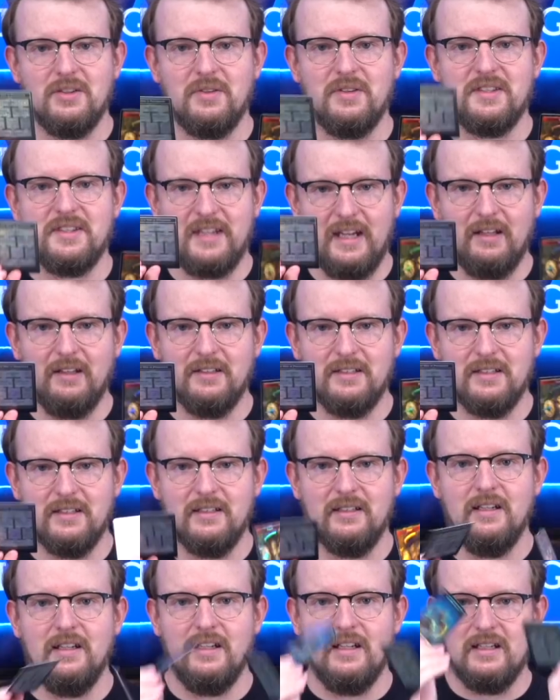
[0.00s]
So the
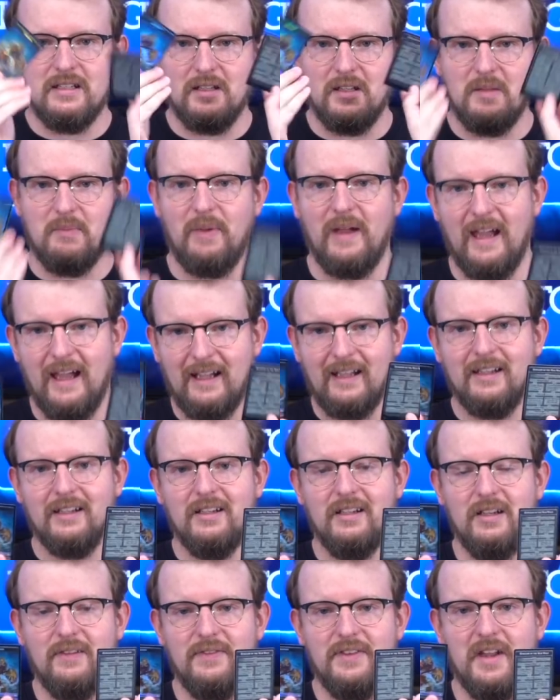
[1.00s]
skeleton is on the back
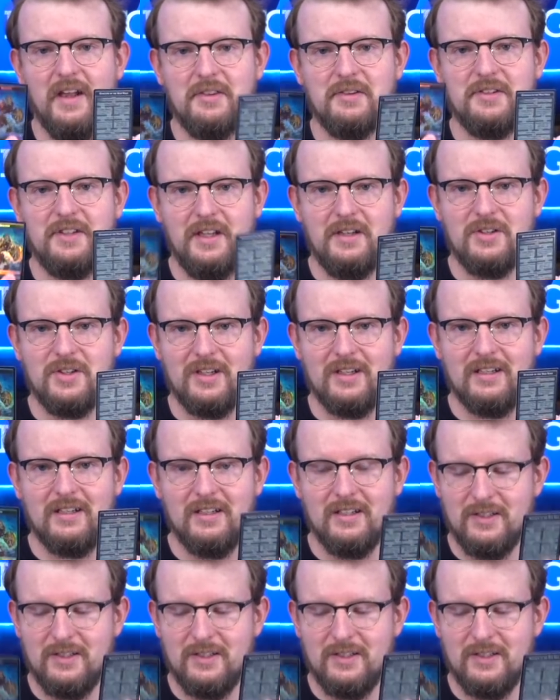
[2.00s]
of the other dungeon.